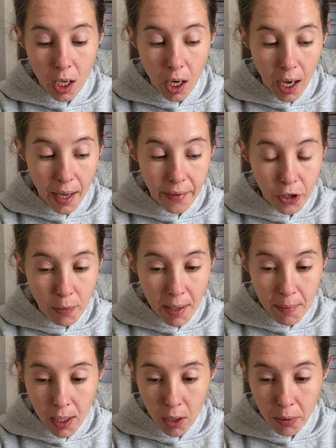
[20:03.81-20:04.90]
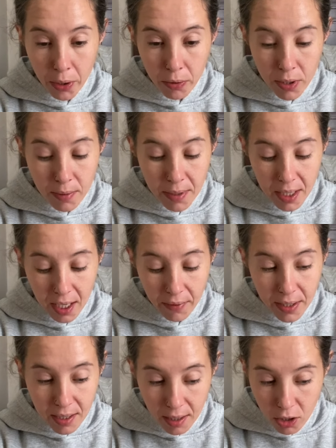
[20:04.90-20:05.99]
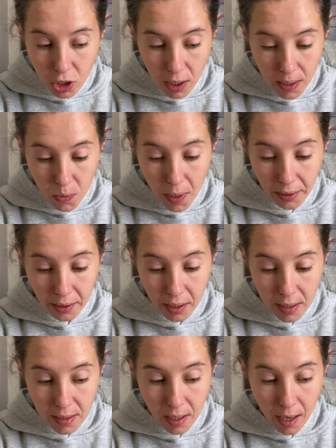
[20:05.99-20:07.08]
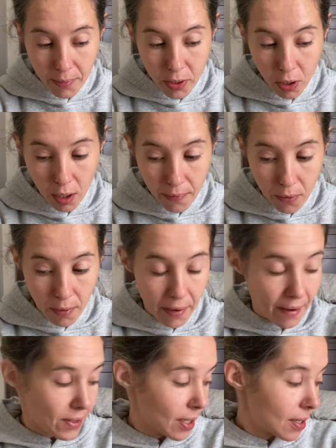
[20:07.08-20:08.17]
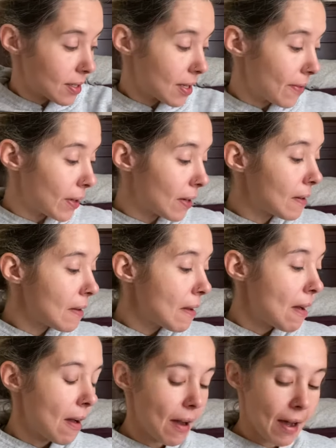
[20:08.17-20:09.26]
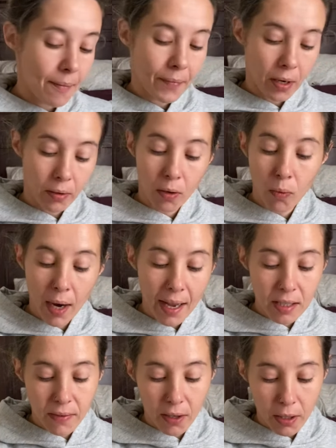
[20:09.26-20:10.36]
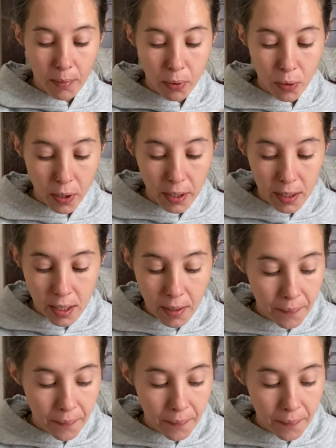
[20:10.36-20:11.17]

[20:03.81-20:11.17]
Uh, you may be going through some state of ascension as well at this time. So you got four, five, six, seven. Um, I don't know why it's very important.